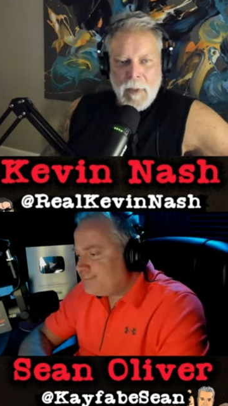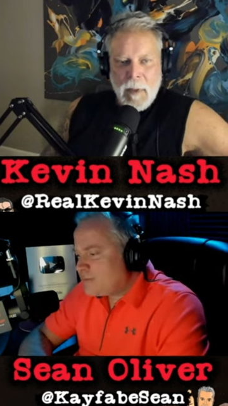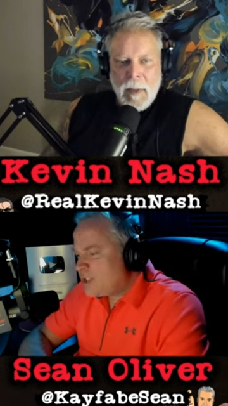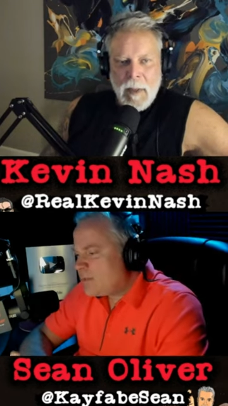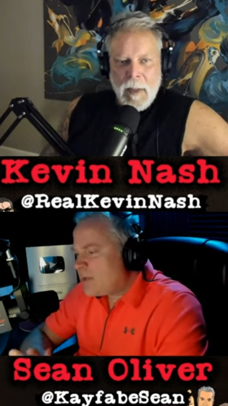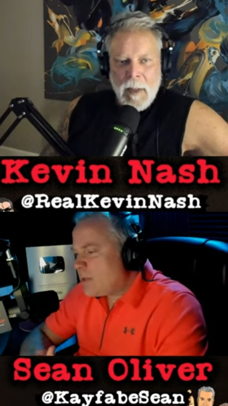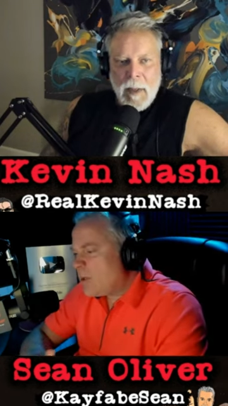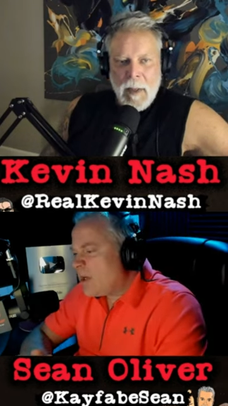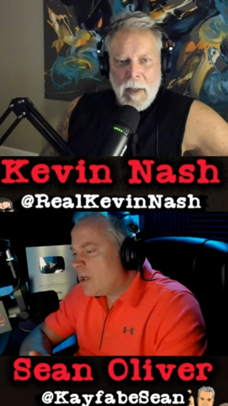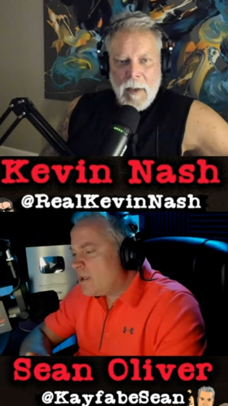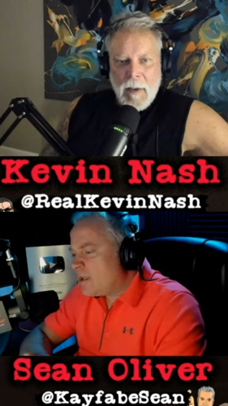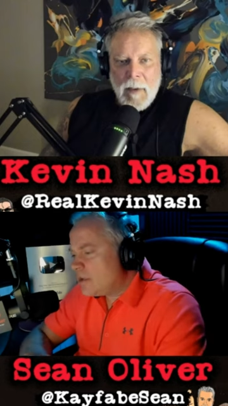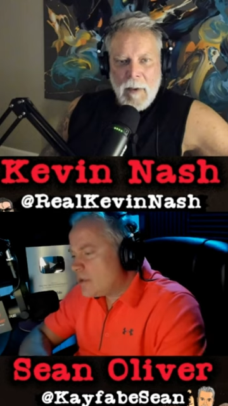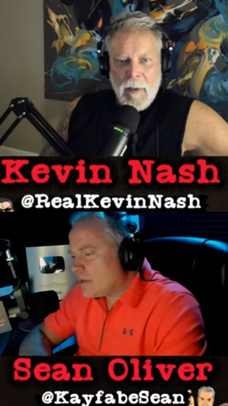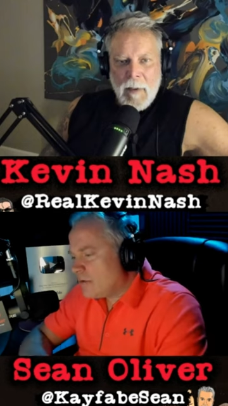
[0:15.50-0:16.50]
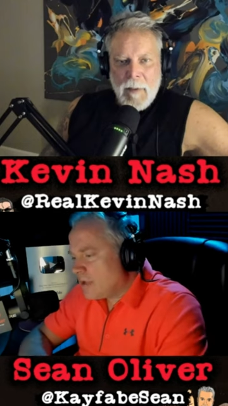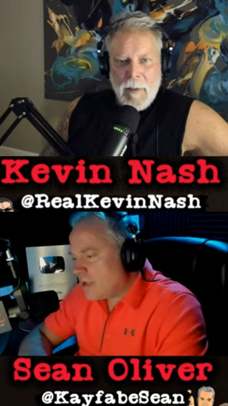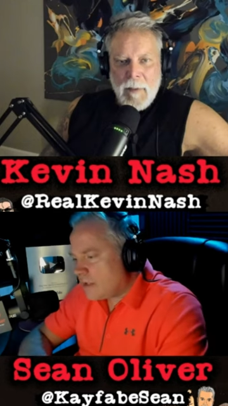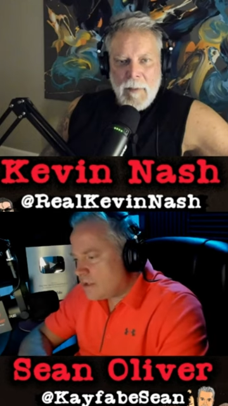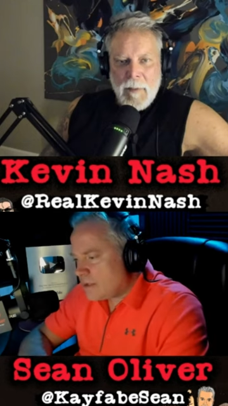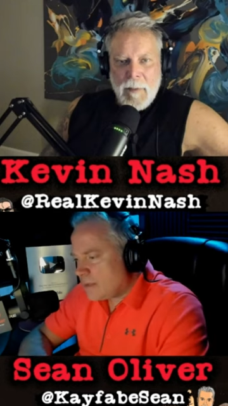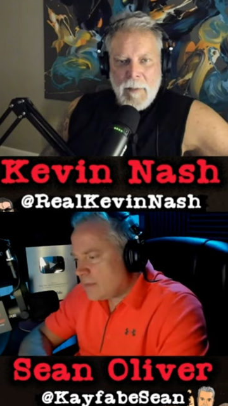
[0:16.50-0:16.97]
Speaker 1: Someday we're going to disagree
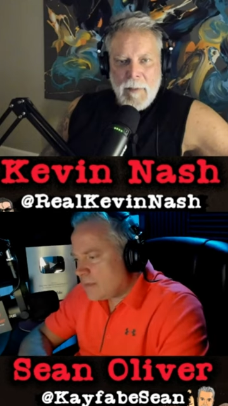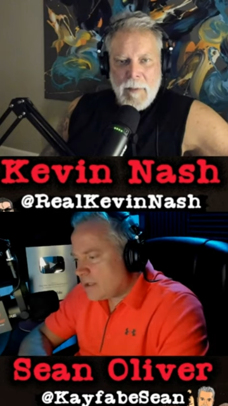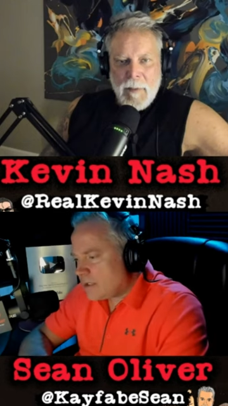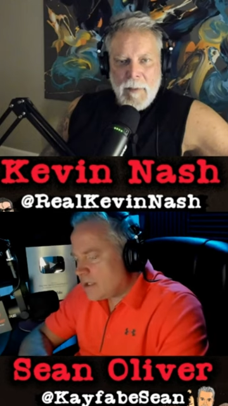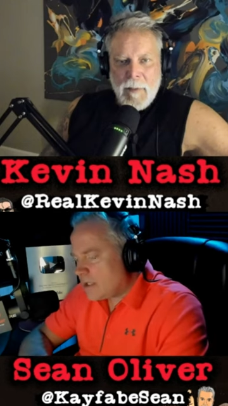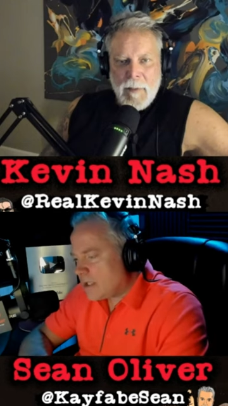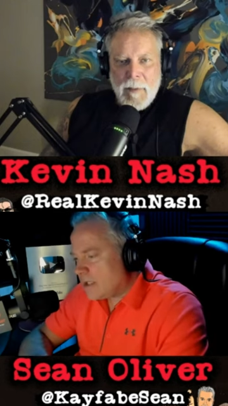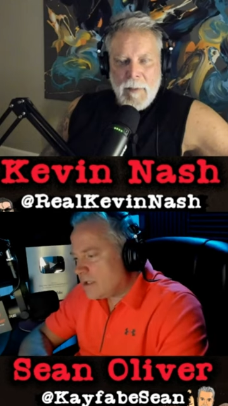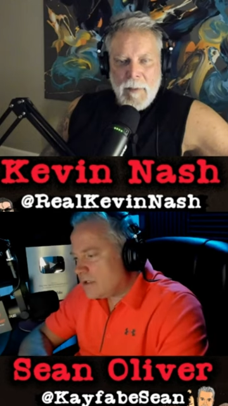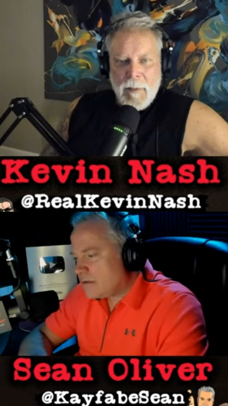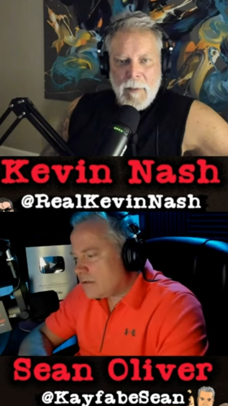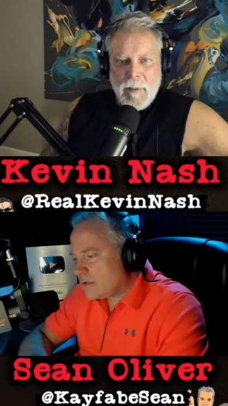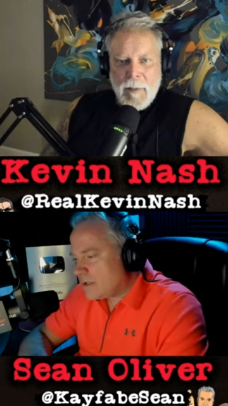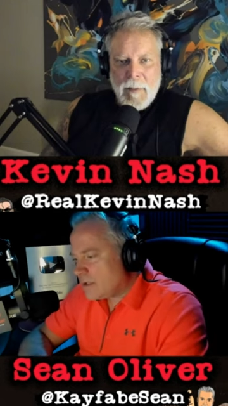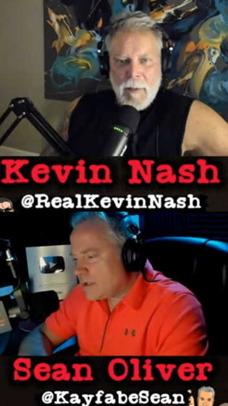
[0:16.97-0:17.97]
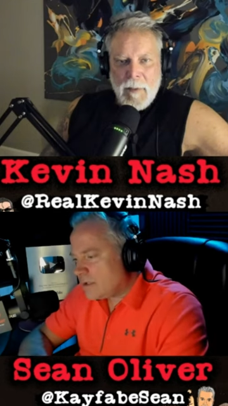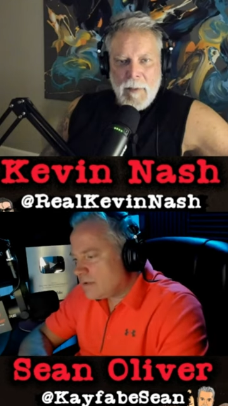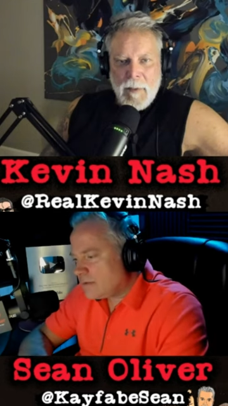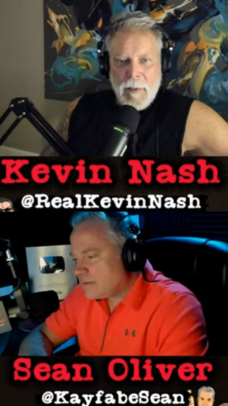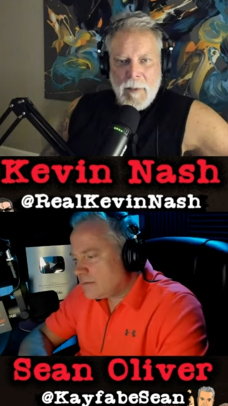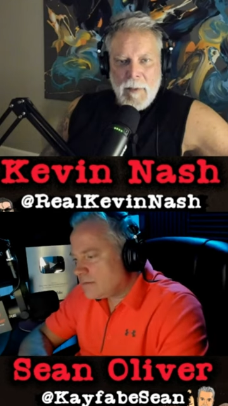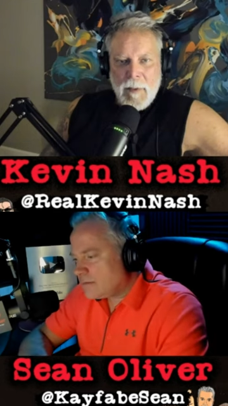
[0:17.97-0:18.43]
on something. It's going to get interesting.
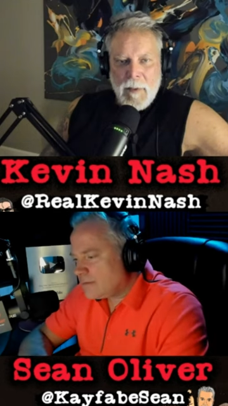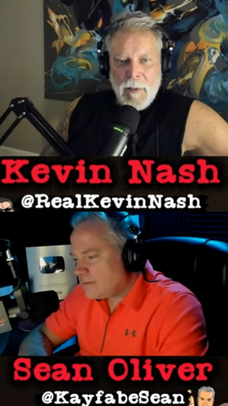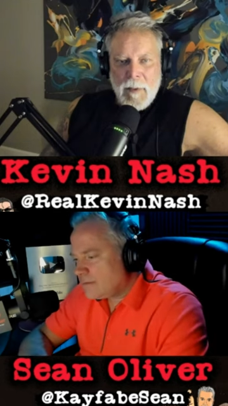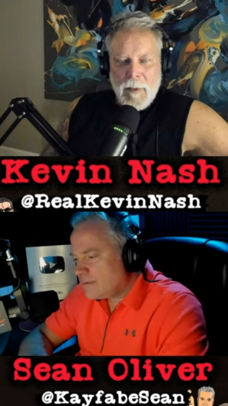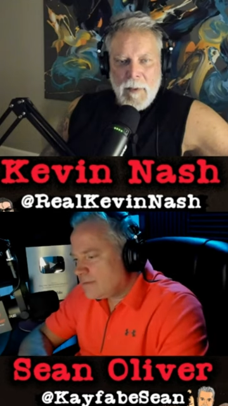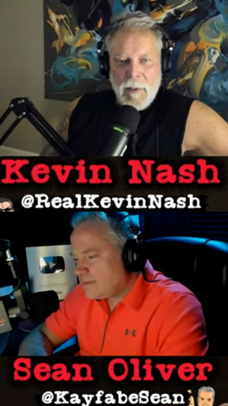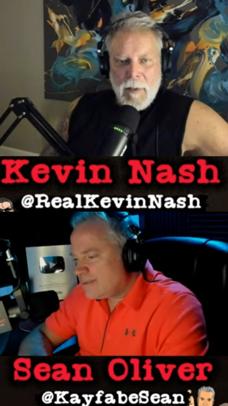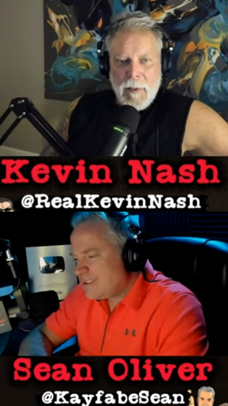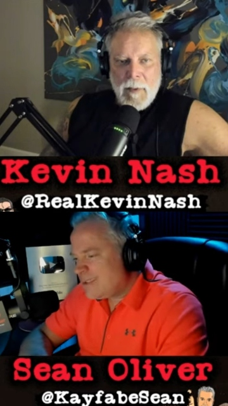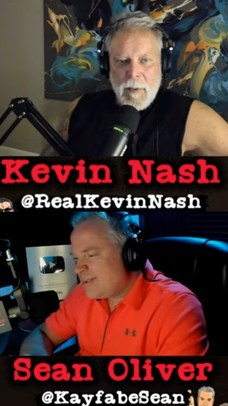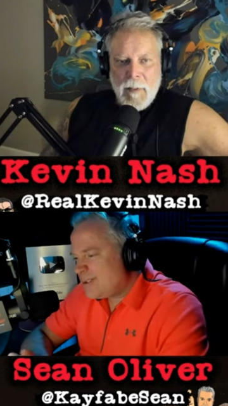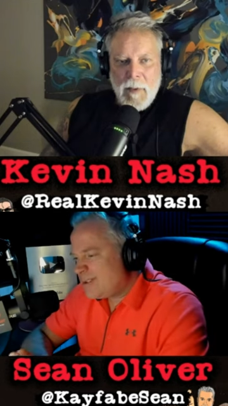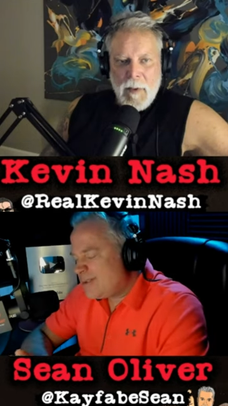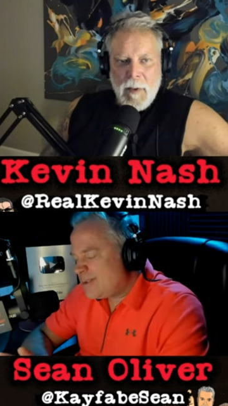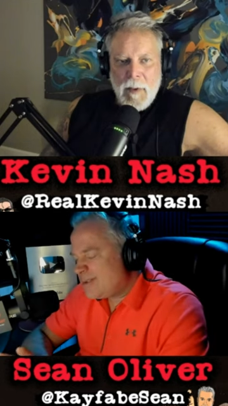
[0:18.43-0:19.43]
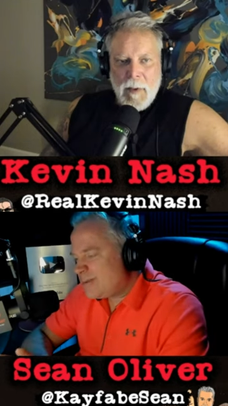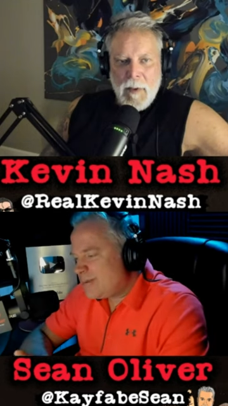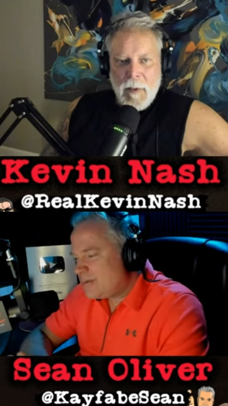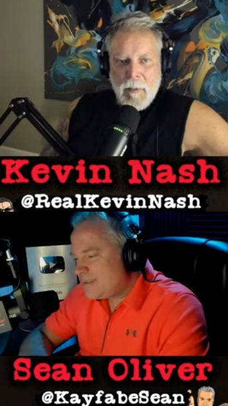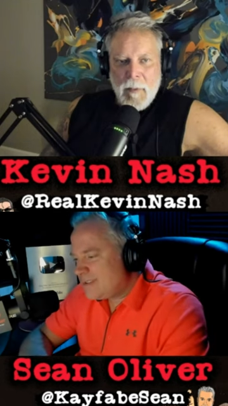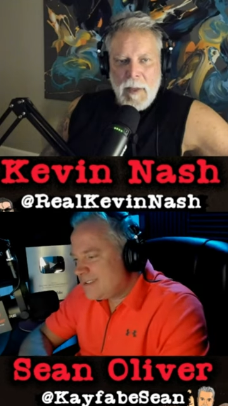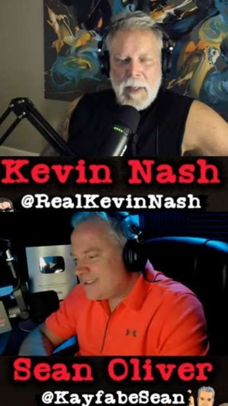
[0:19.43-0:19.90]
We're too.
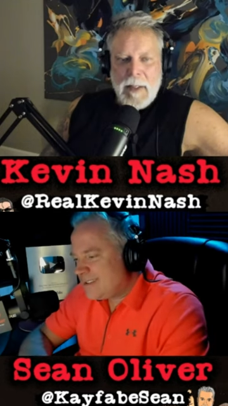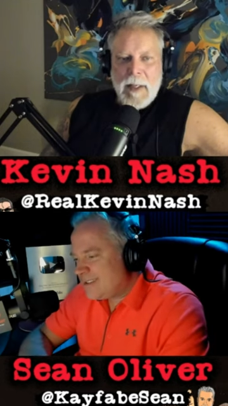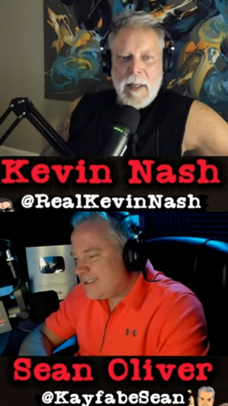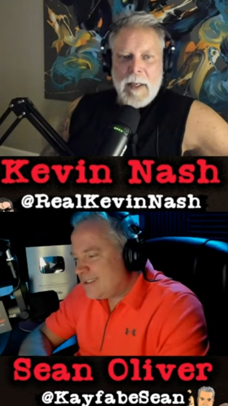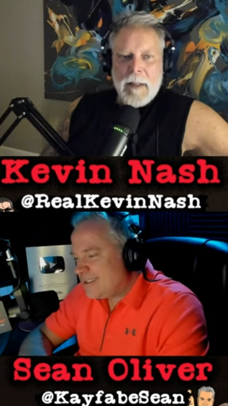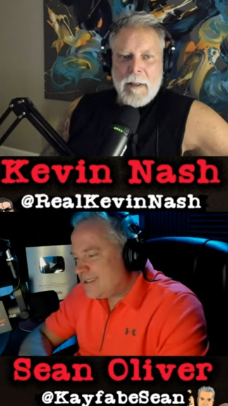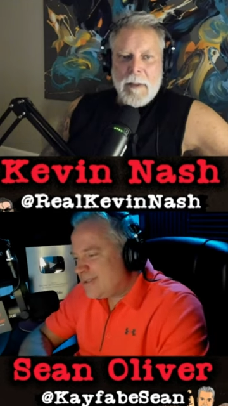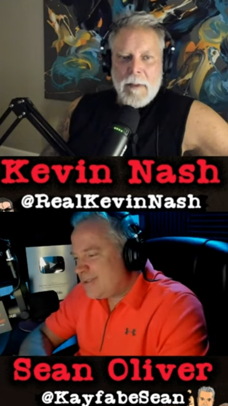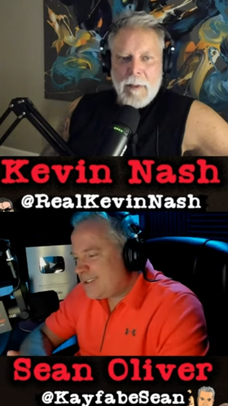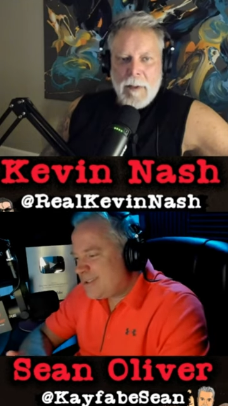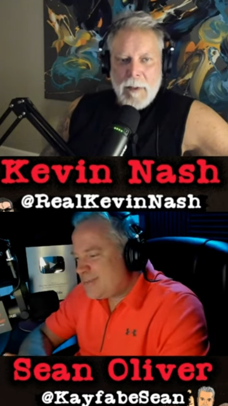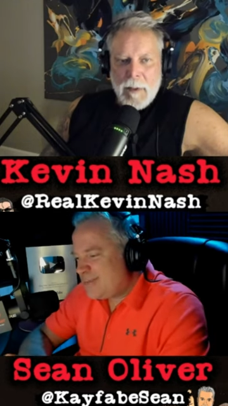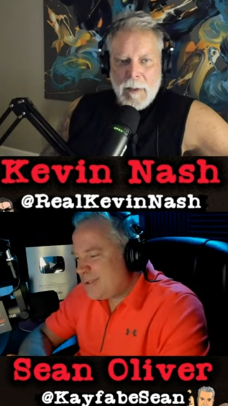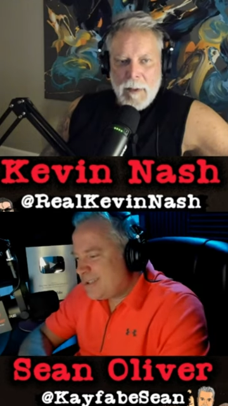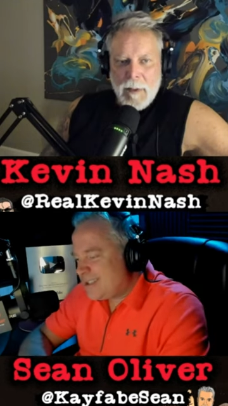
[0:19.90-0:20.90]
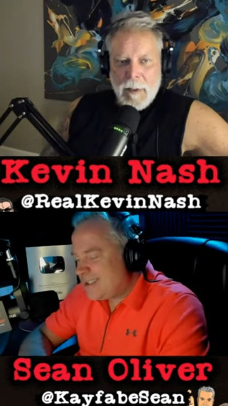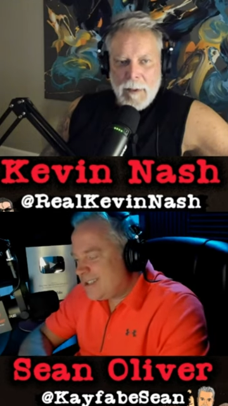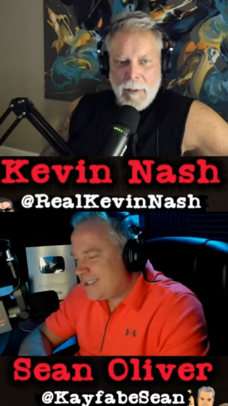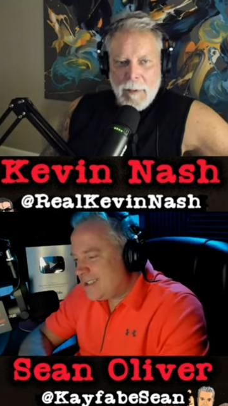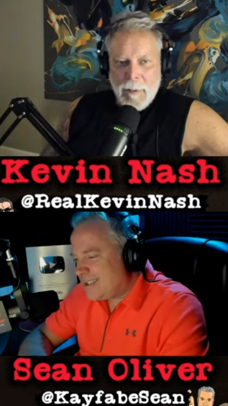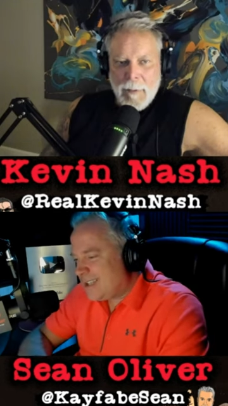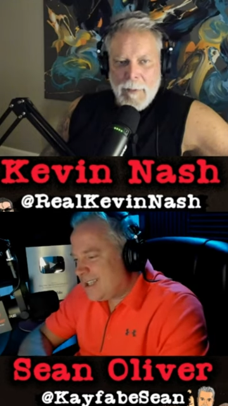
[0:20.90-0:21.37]
We did. We're too
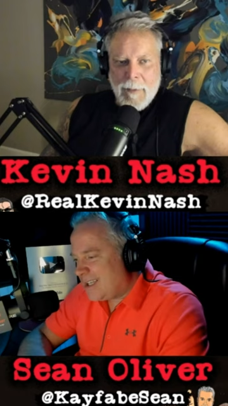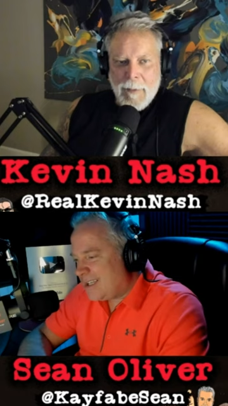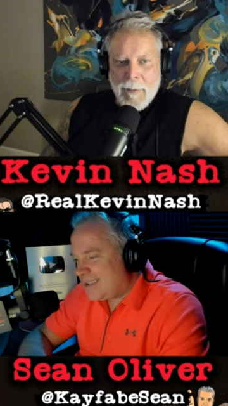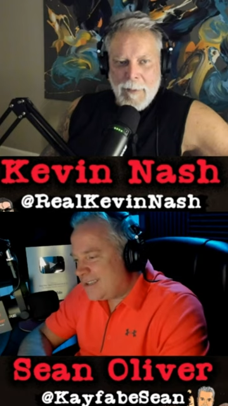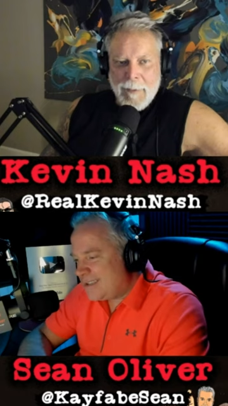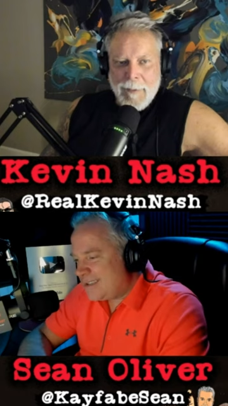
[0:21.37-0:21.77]
politically aligned.